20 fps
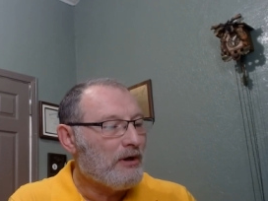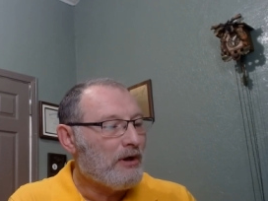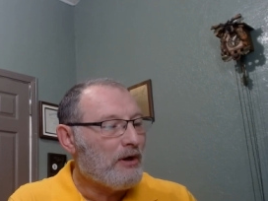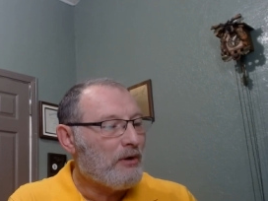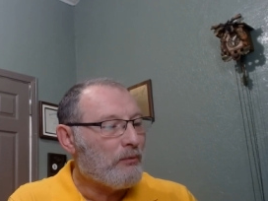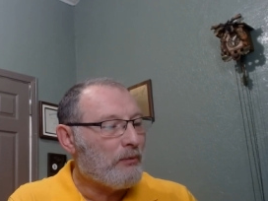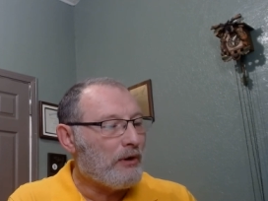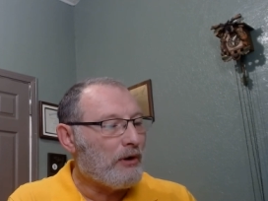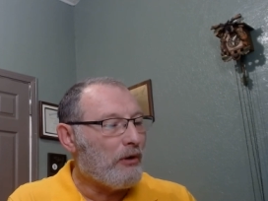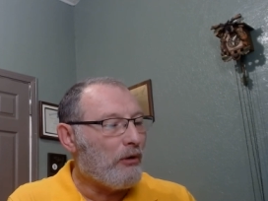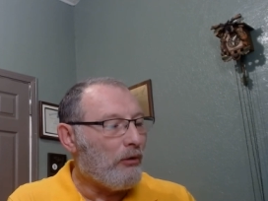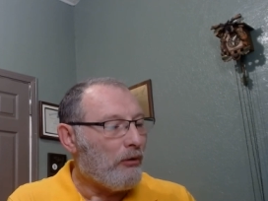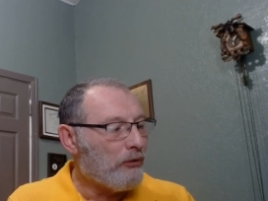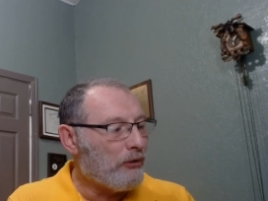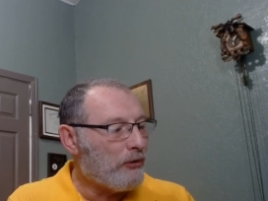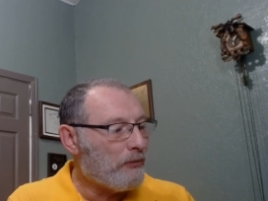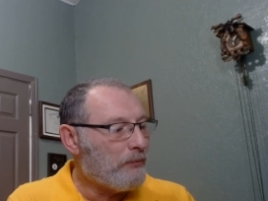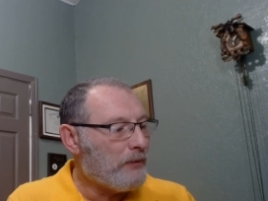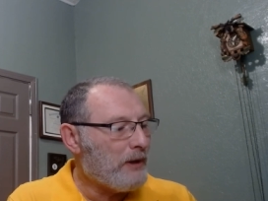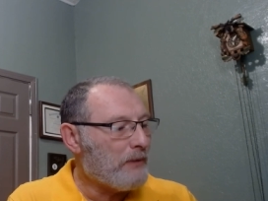When all the
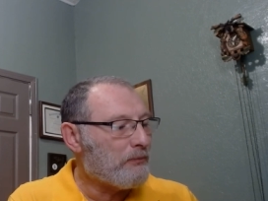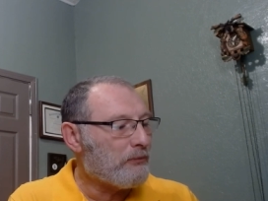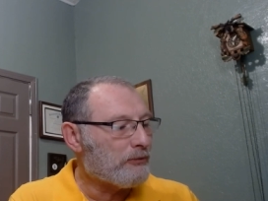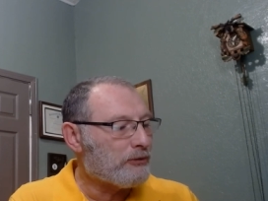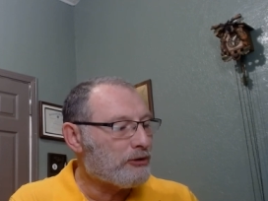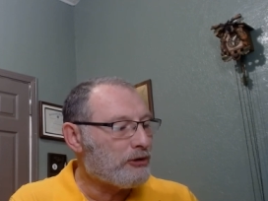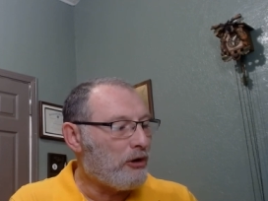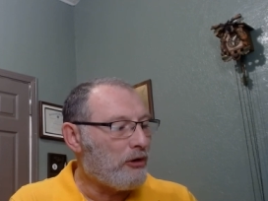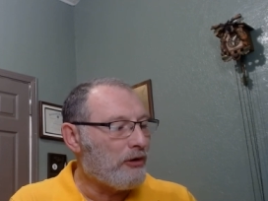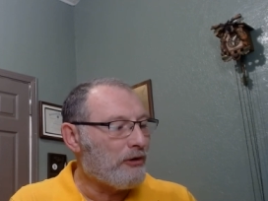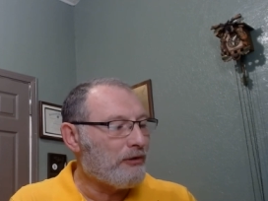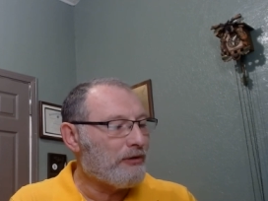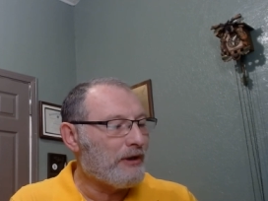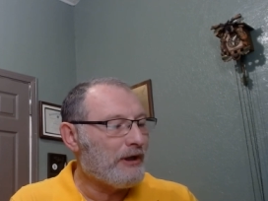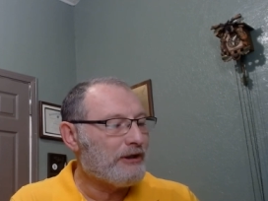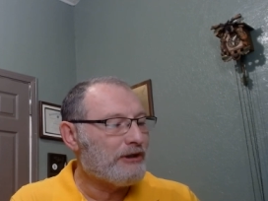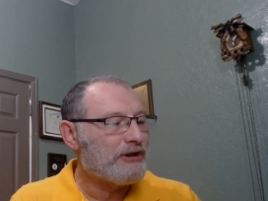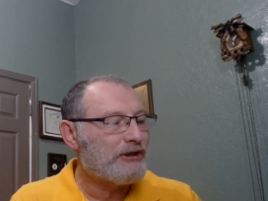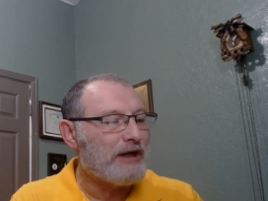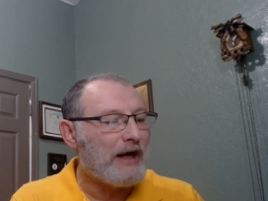people saw it, they
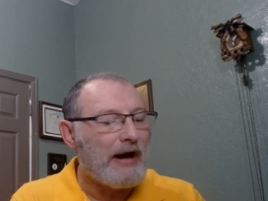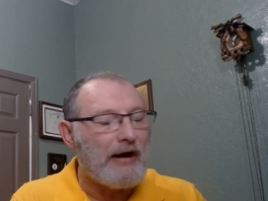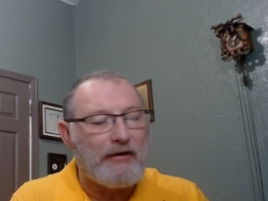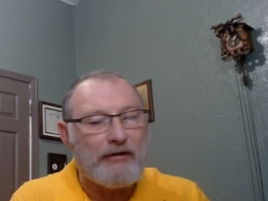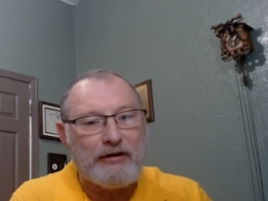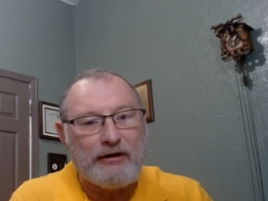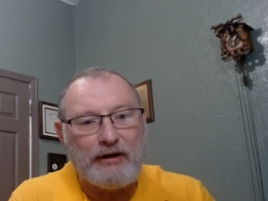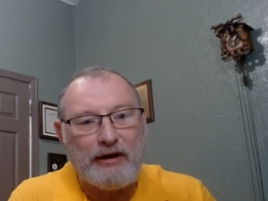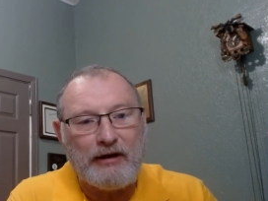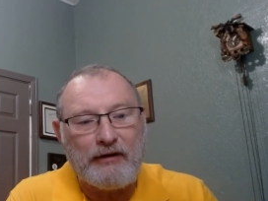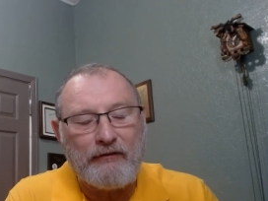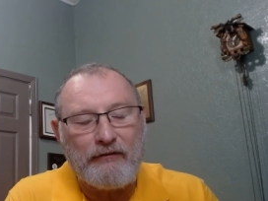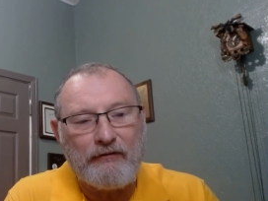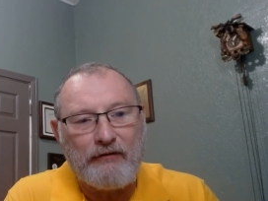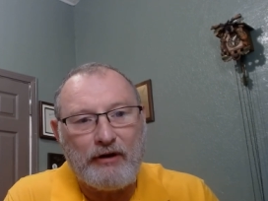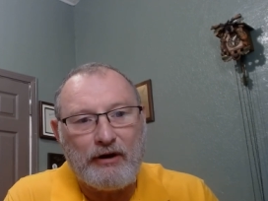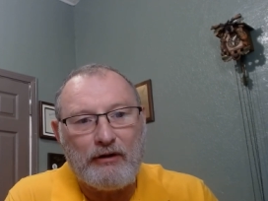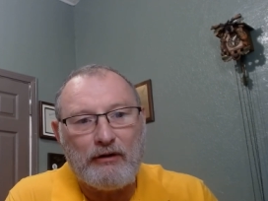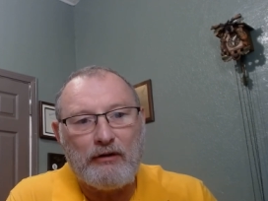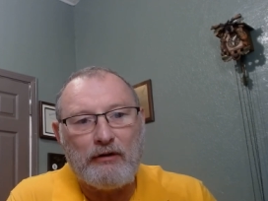shouted and
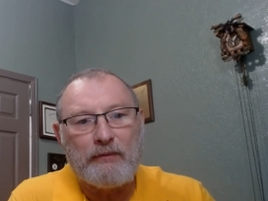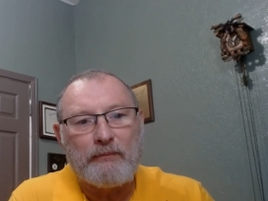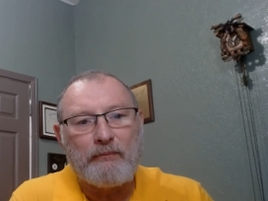fell